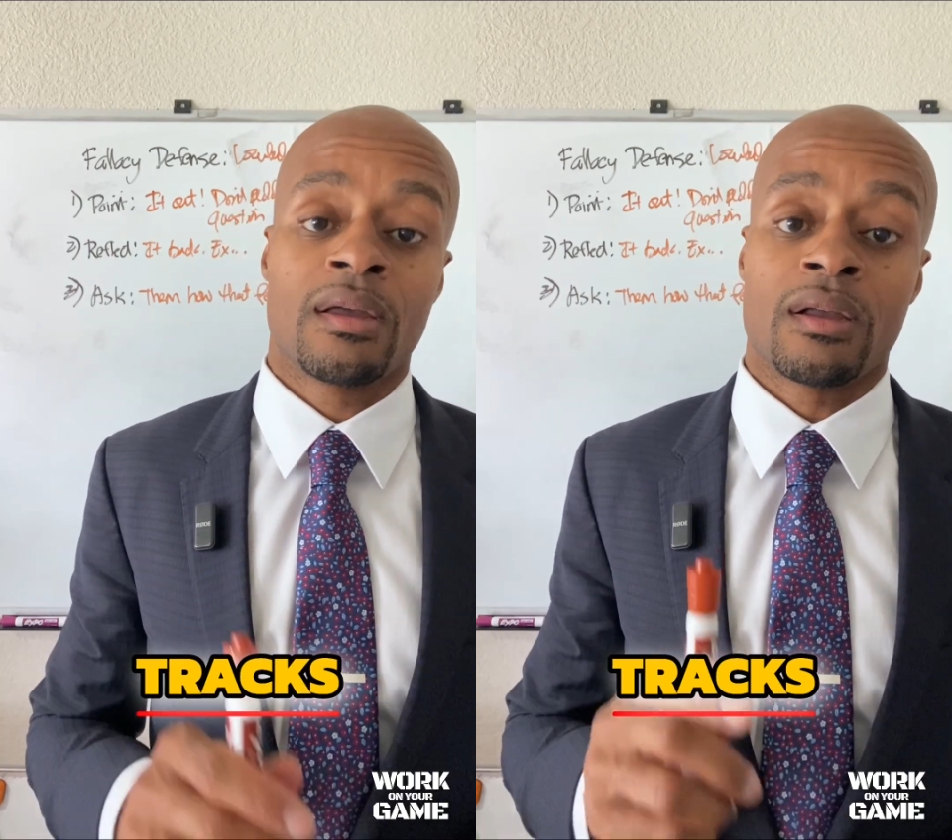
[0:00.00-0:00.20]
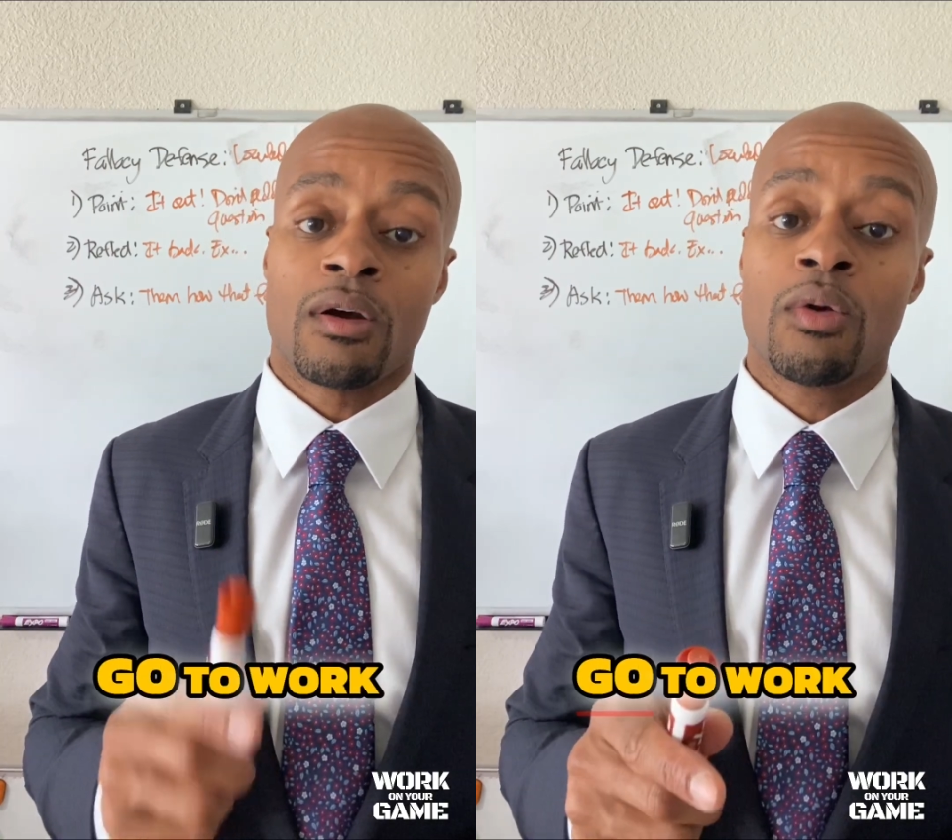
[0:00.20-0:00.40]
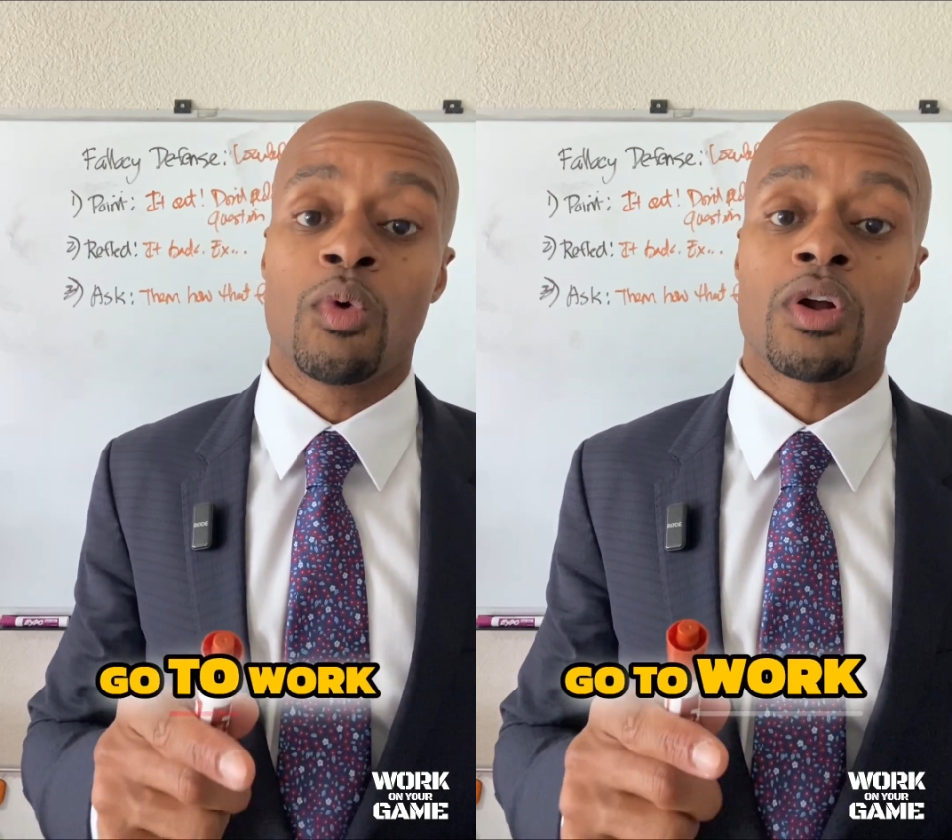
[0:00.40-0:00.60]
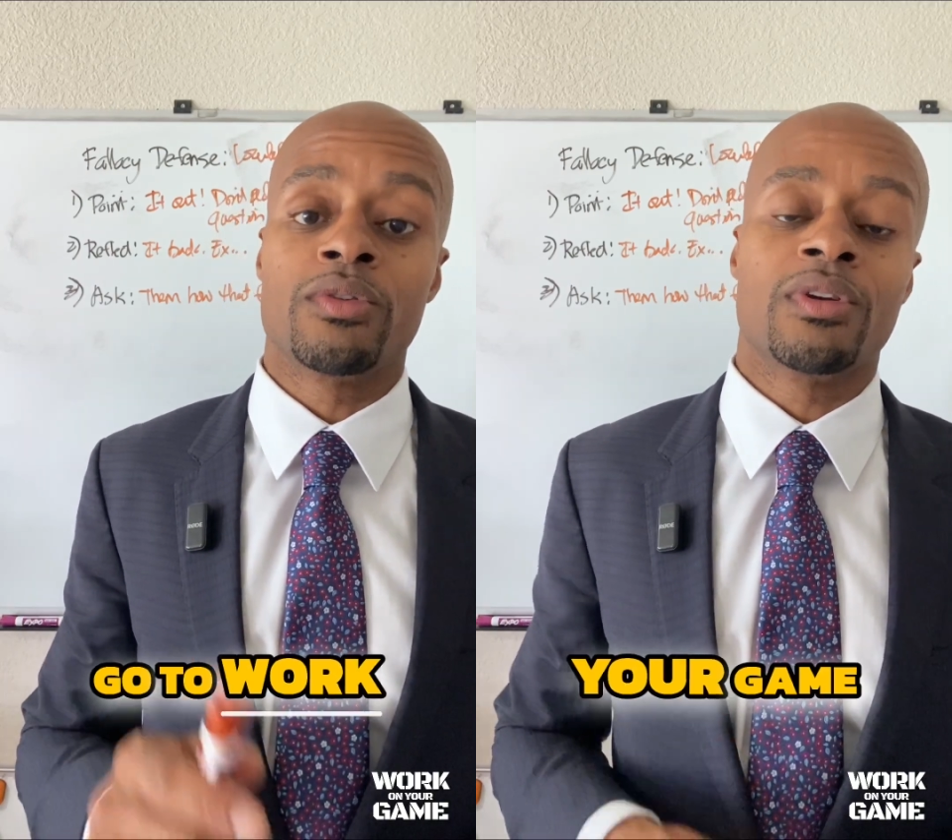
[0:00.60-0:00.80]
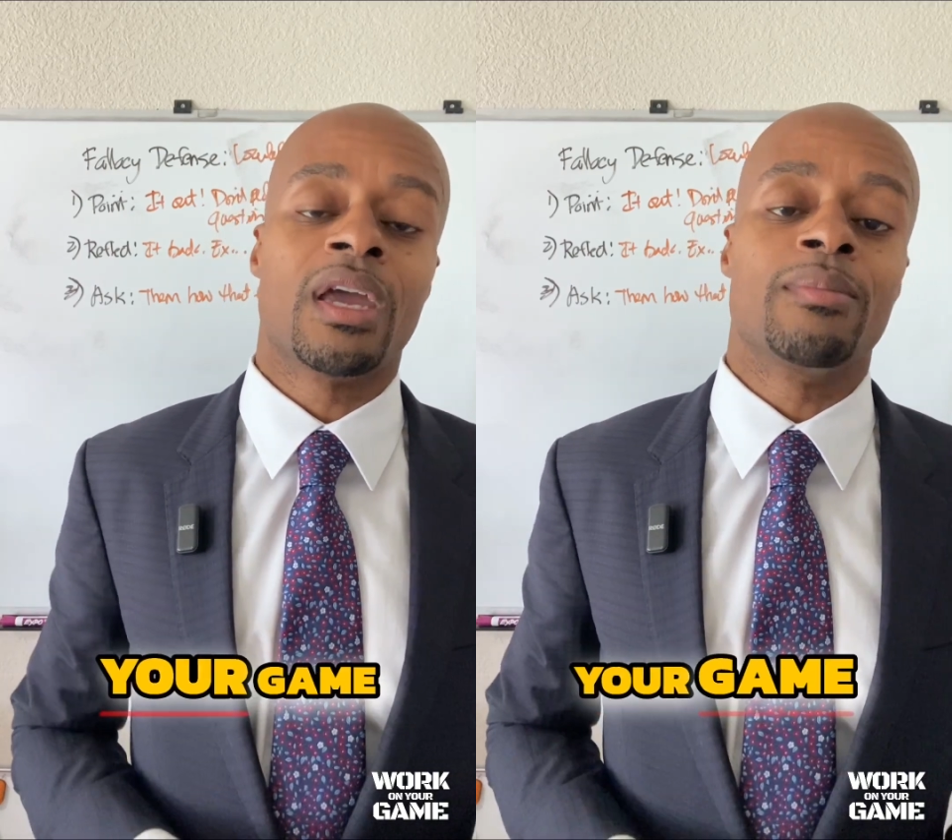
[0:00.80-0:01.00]
Go to
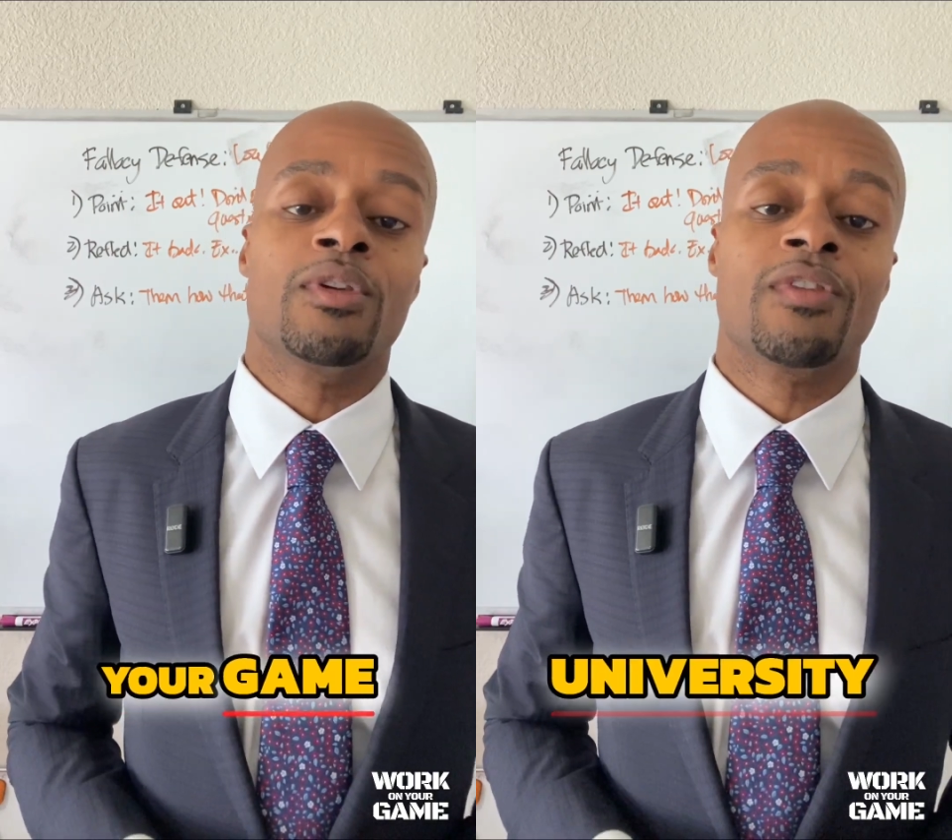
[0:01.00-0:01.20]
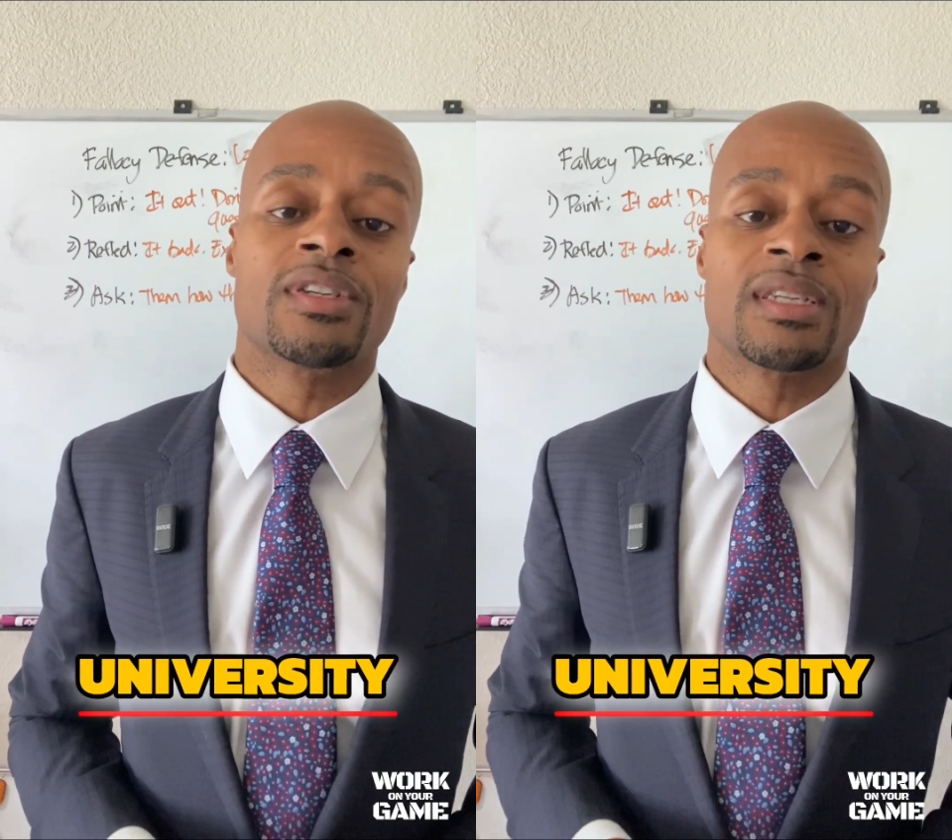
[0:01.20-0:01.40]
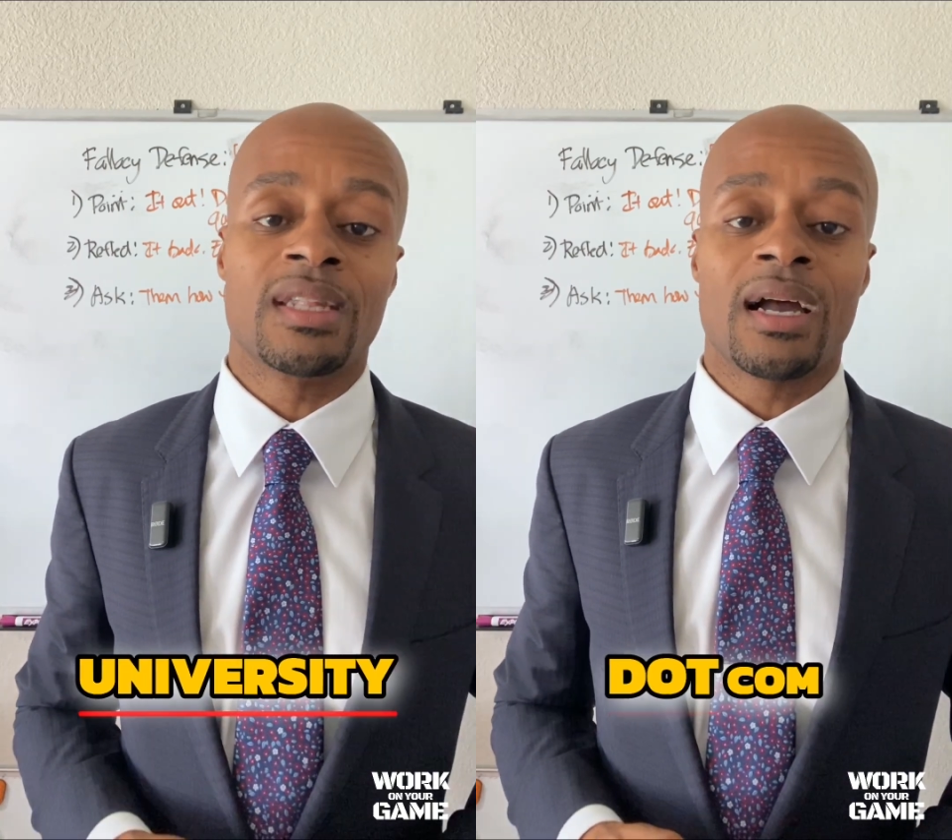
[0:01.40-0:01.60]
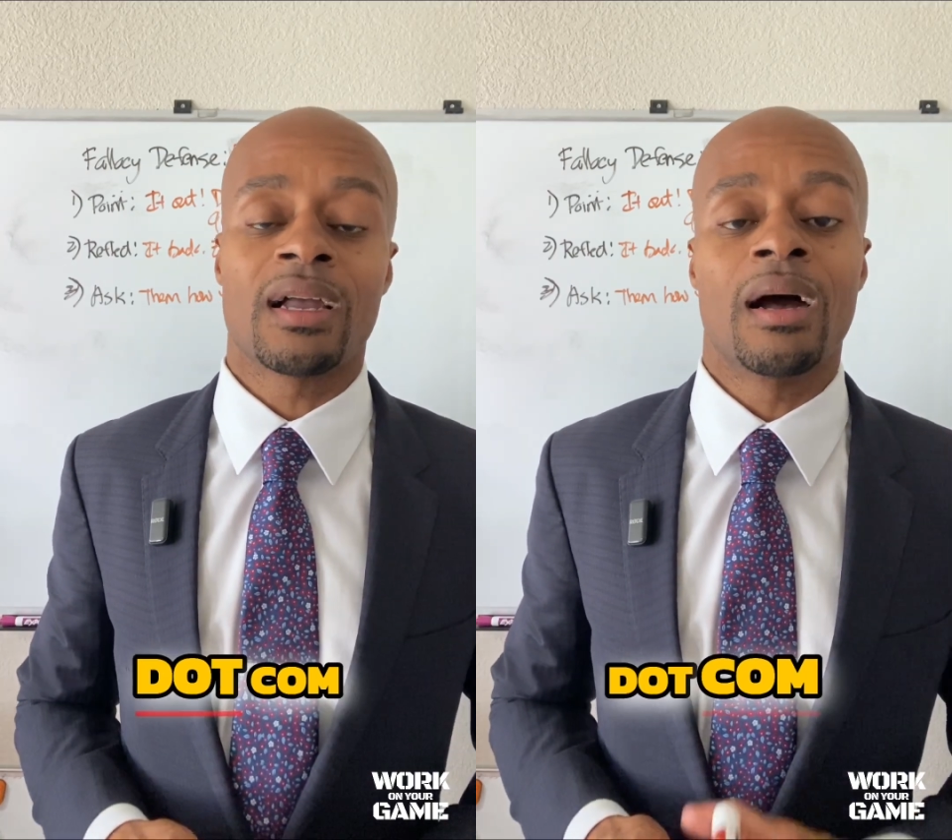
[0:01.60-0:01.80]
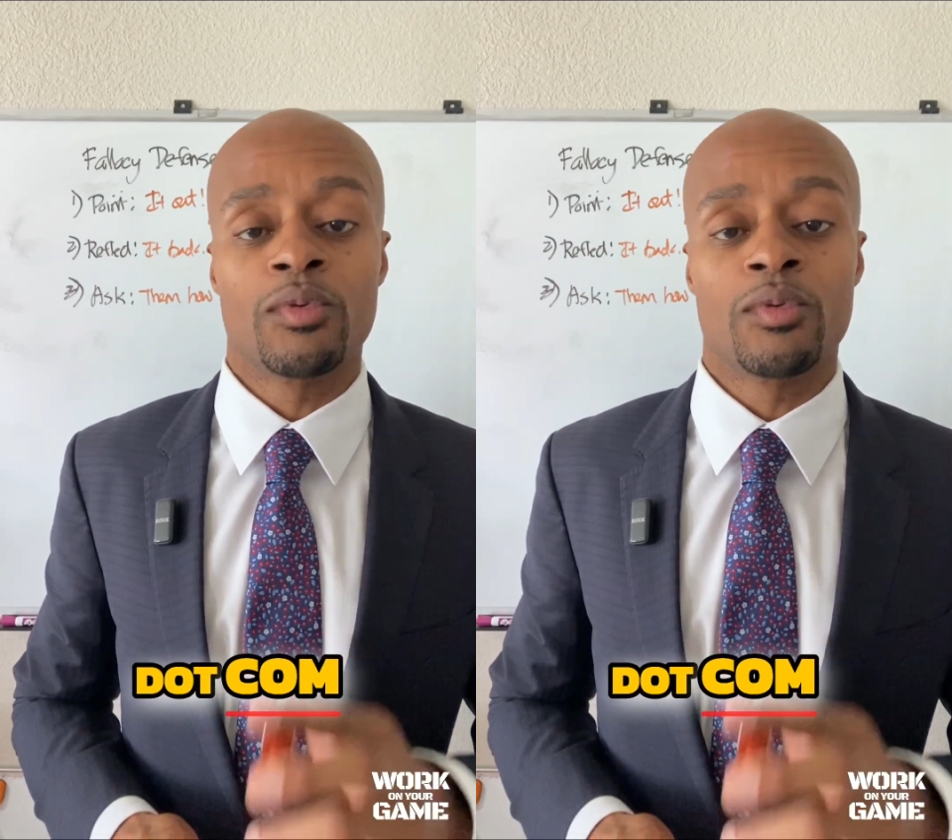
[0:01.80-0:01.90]
workonyourgameuniversity.com.